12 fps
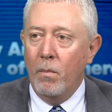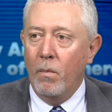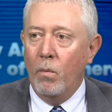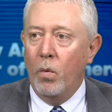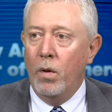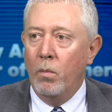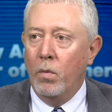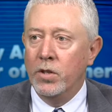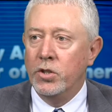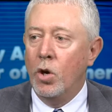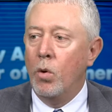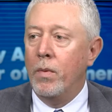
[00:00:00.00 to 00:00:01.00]
With
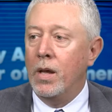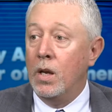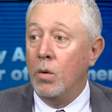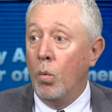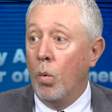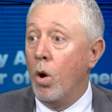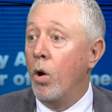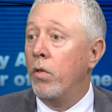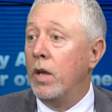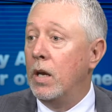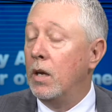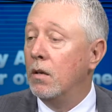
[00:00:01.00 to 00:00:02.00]
so many
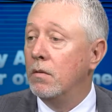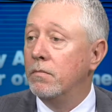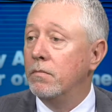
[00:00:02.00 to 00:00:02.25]
worthy